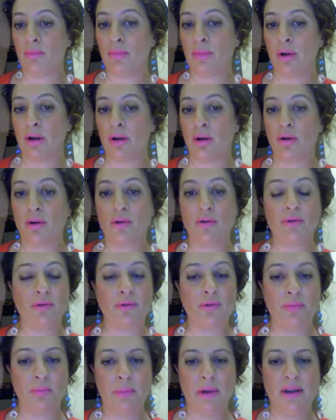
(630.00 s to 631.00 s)
A lot of
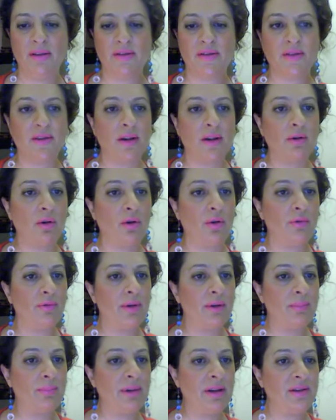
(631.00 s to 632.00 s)

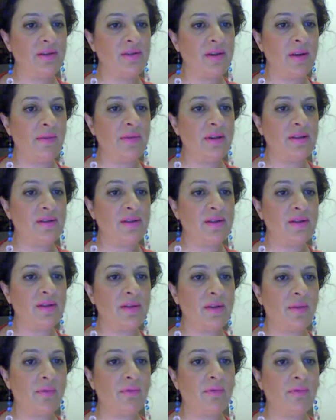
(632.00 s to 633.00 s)
the pins. This
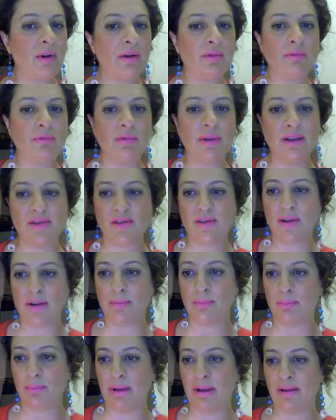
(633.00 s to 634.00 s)
is very
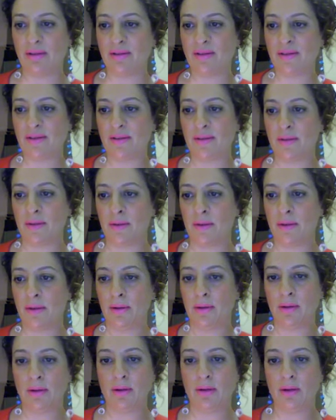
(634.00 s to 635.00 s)
recent pins.
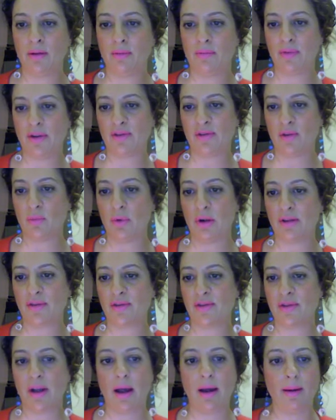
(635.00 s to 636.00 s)
That's the
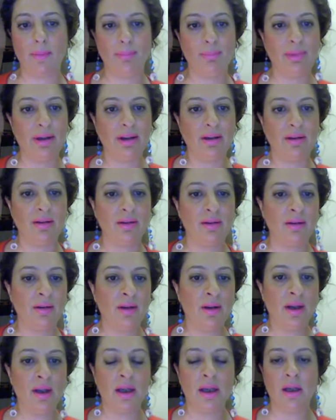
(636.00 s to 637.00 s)
ones I pinned
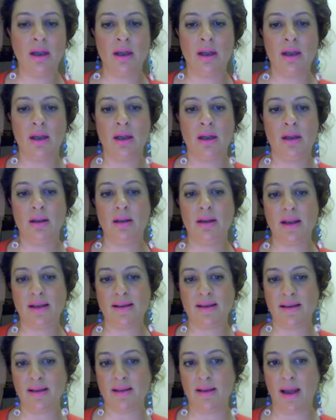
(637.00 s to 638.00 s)

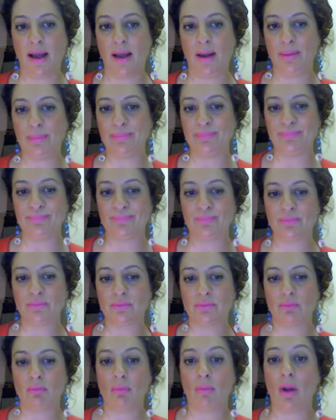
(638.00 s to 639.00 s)
yesterday.
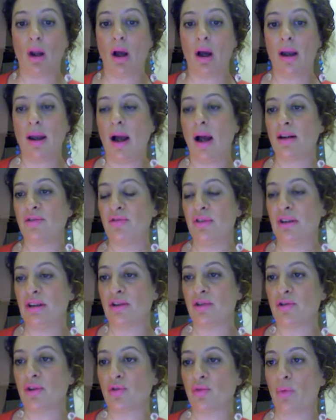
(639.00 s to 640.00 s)
I add
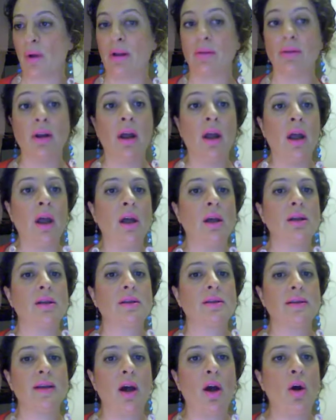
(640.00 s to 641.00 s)
videos as well.
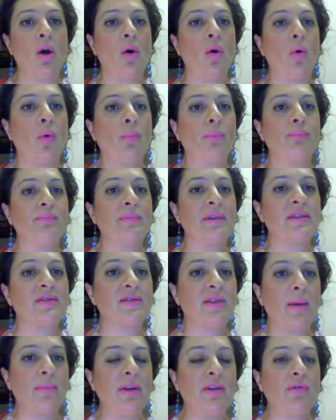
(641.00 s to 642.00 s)
So
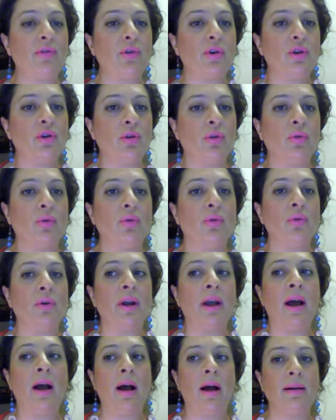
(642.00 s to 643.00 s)
something for you.
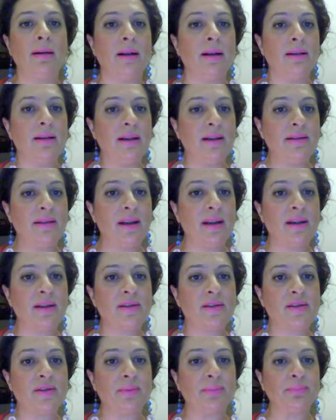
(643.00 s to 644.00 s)

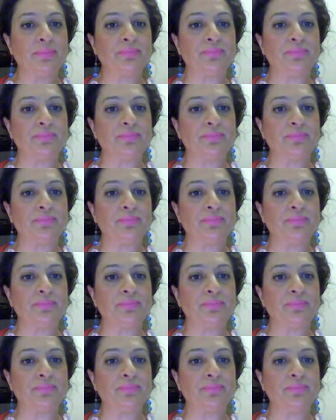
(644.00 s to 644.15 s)
Analytics,